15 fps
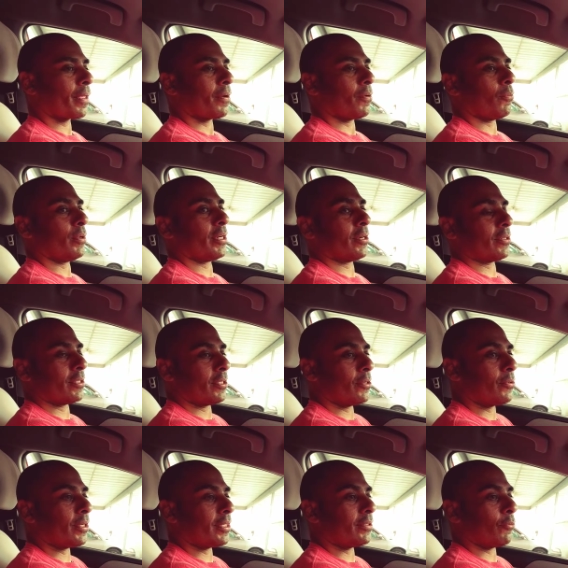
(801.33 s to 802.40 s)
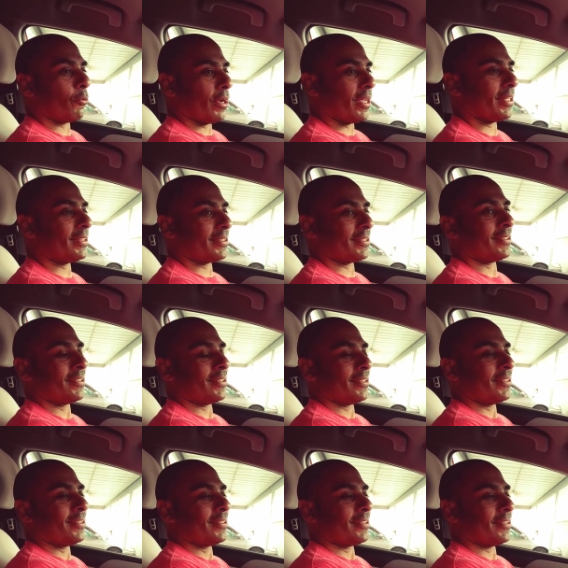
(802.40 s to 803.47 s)
when you're doing weights,
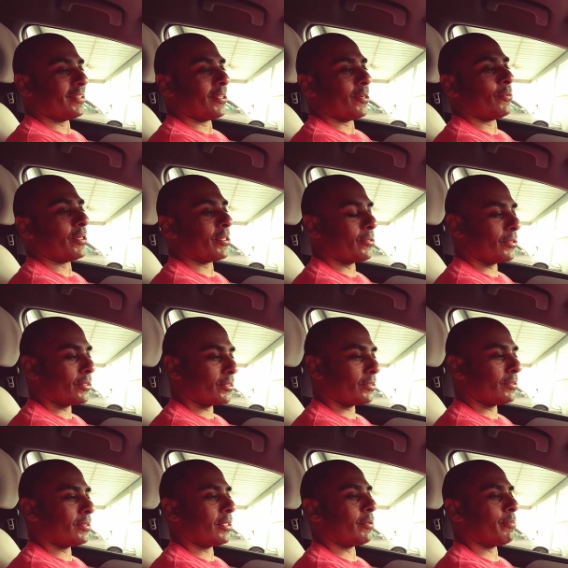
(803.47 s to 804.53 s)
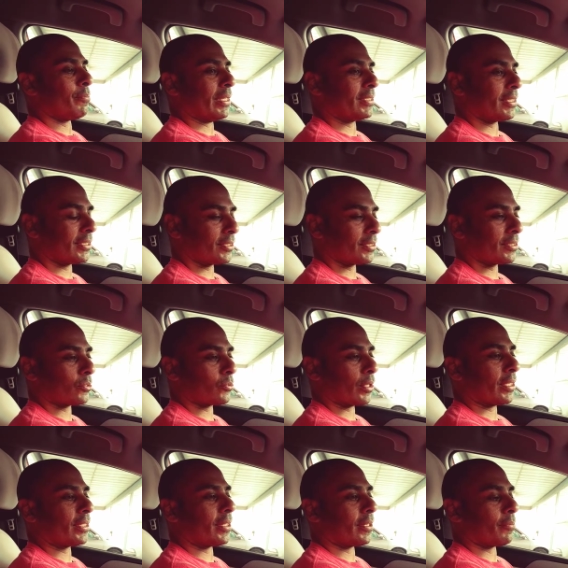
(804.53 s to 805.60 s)
when you're doing basic
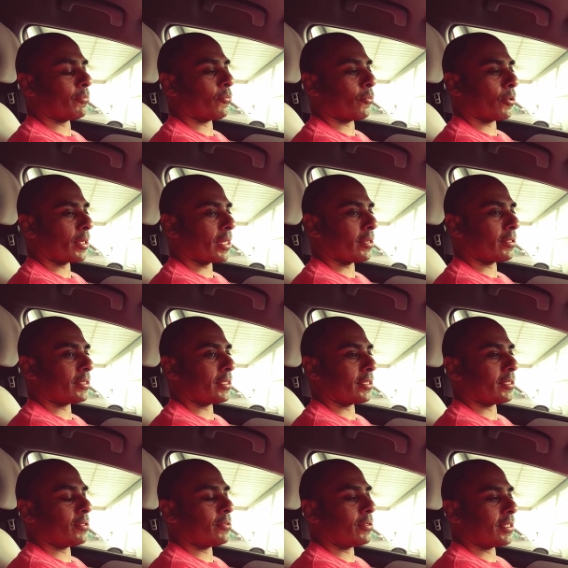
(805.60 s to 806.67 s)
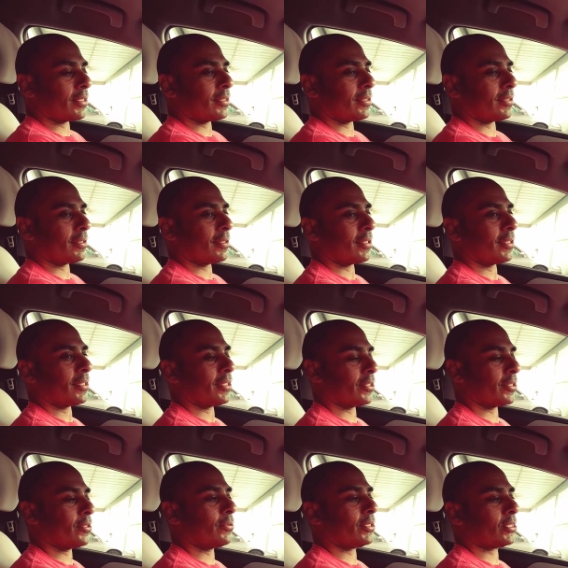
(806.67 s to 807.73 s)
strengthening workouts, you're
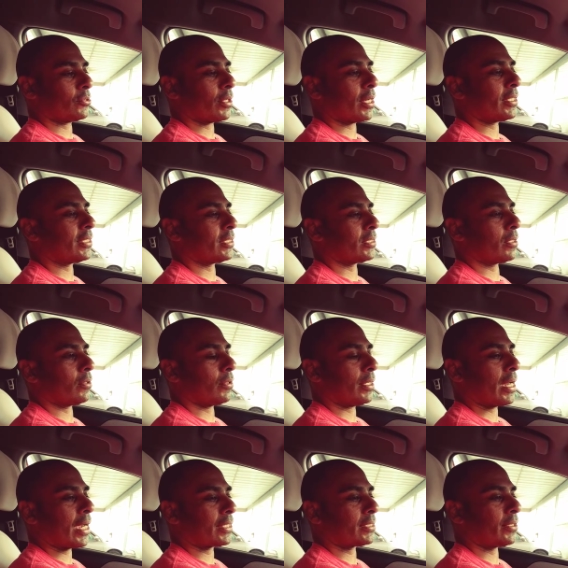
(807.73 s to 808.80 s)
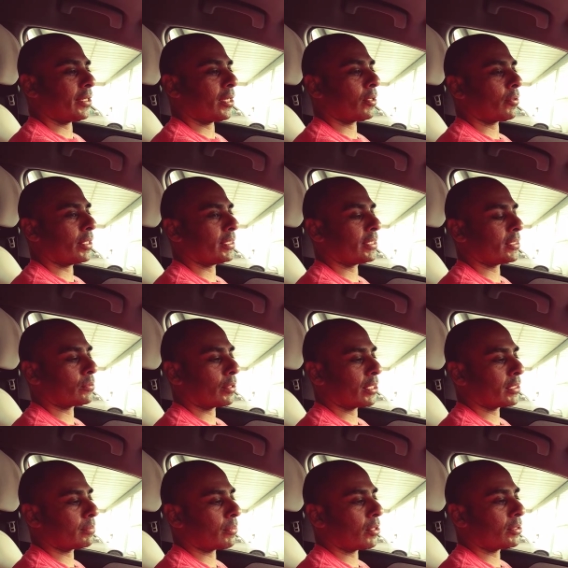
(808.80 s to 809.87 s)
doing stretches. So it actually increases
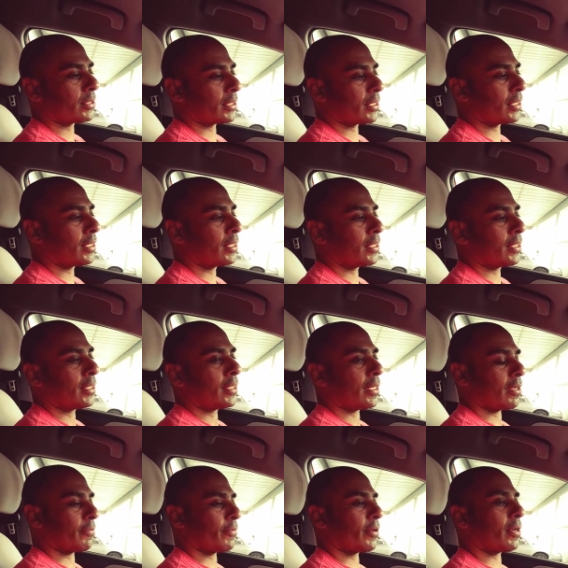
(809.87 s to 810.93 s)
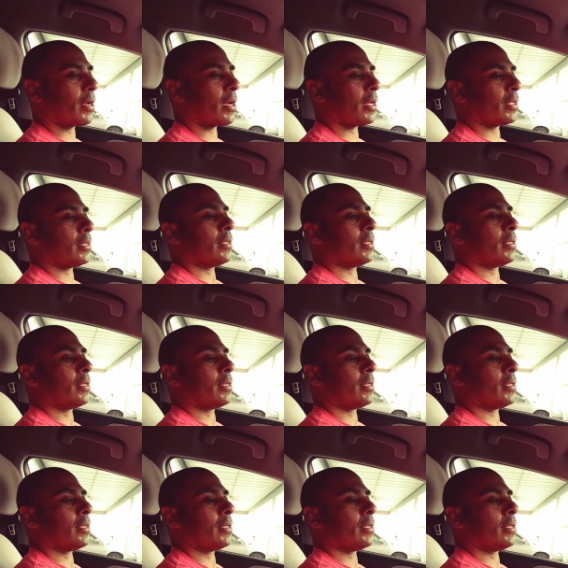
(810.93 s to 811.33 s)
range of motion. If you're not